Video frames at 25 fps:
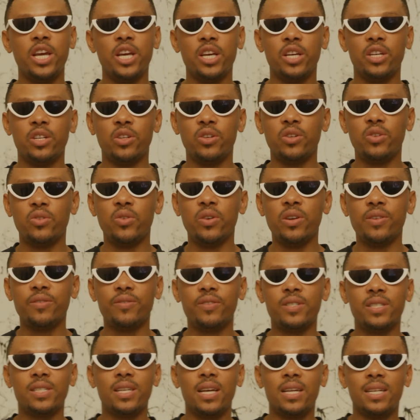you don't know if
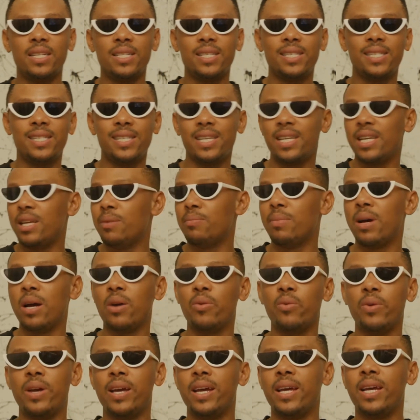it's at the cinema
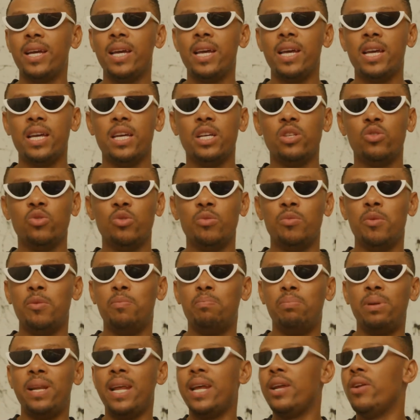where it will be
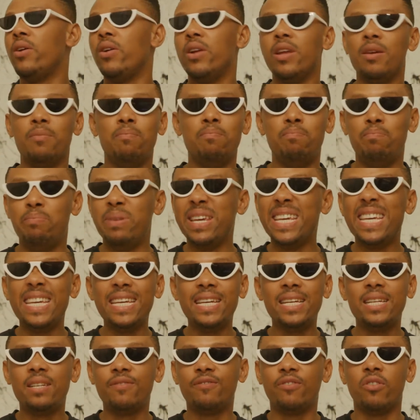playing on a
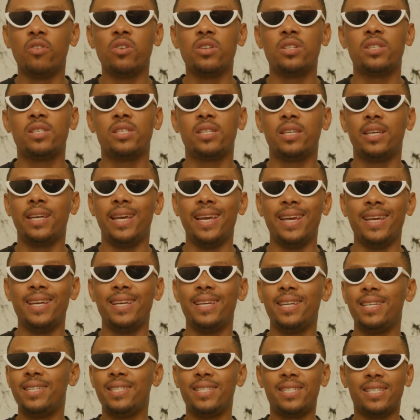big
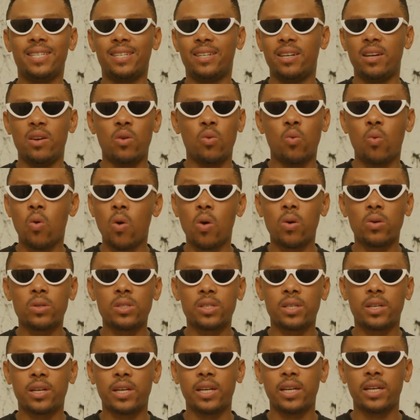4K screen, wall
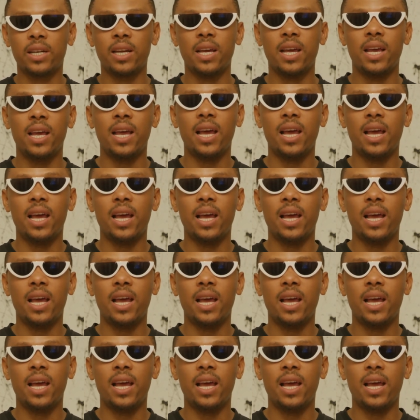screen,